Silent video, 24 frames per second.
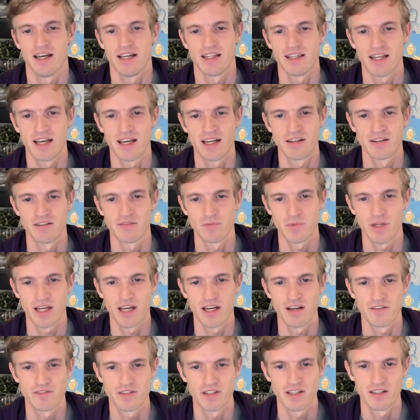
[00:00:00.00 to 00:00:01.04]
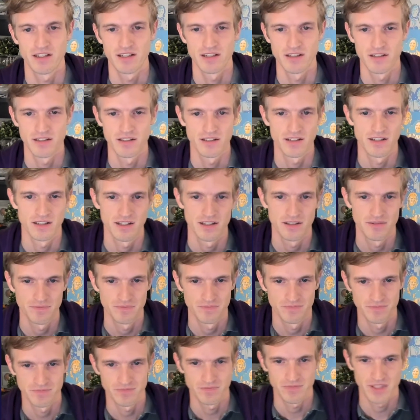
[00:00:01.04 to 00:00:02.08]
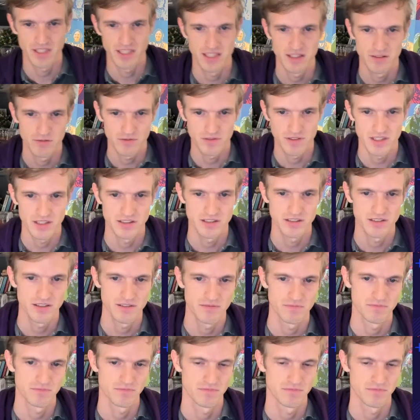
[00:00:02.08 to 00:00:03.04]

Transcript: And then we have the, um, the, the